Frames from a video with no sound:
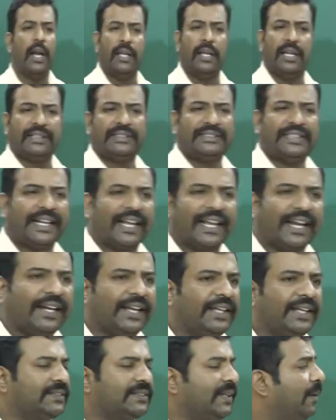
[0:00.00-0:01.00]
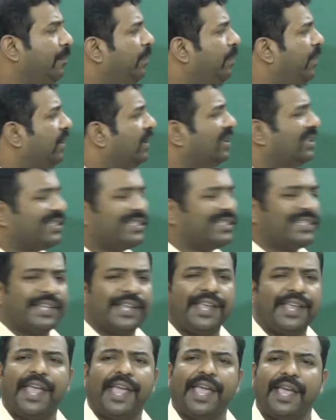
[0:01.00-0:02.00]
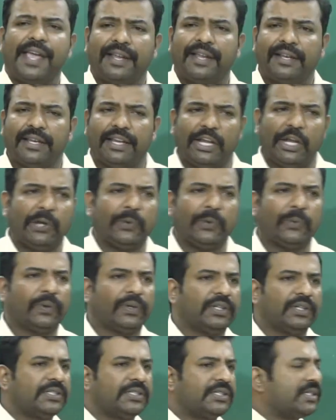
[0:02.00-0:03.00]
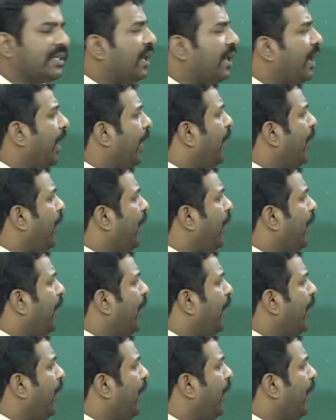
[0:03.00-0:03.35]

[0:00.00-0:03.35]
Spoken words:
And the second example is an equals